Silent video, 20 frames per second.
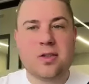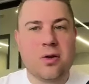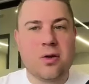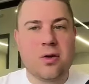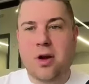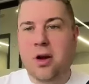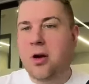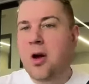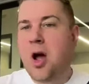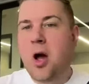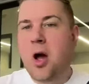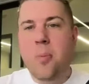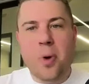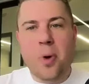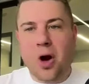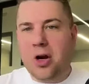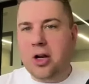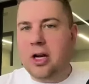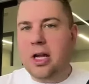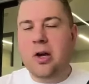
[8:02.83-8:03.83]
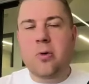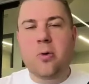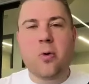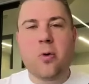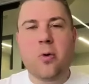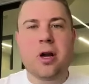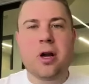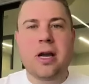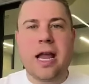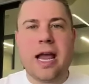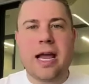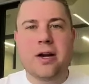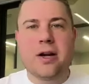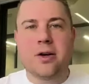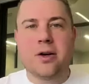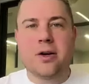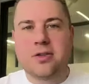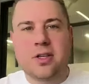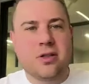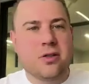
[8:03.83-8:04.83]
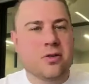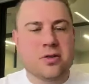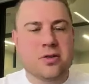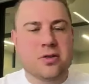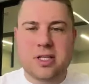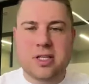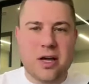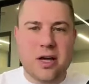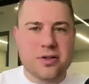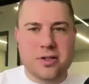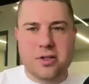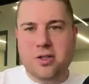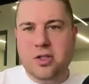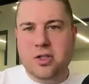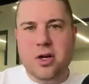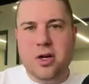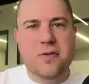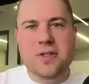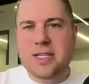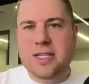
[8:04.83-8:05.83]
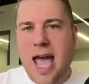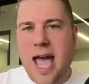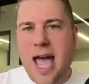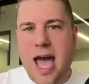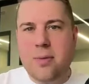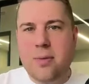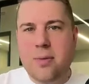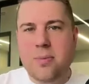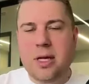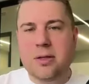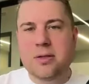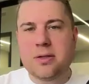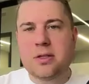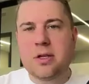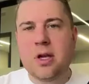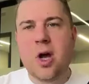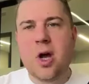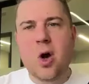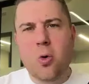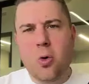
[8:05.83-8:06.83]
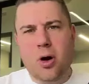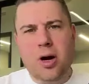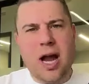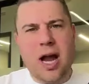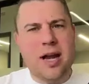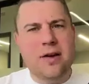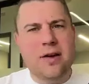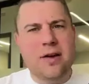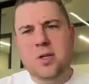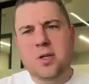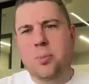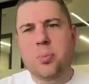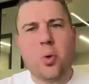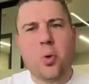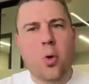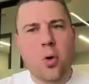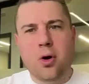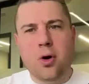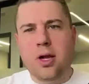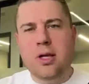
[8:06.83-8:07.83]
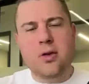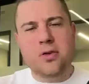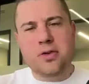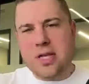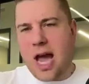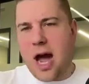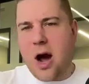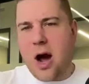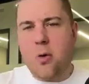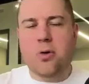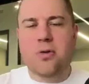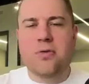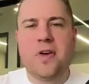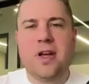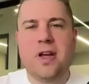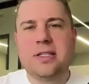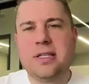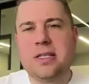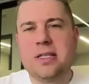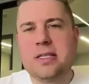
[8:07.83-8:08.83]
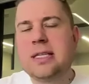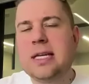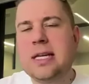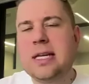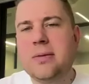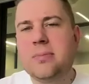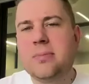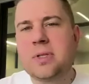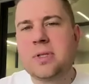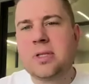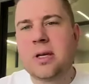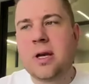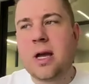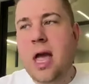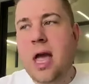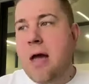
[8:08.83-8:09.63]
So they're marketing coordinators and their sales and service admins who are kind of supporting those outward facing teams.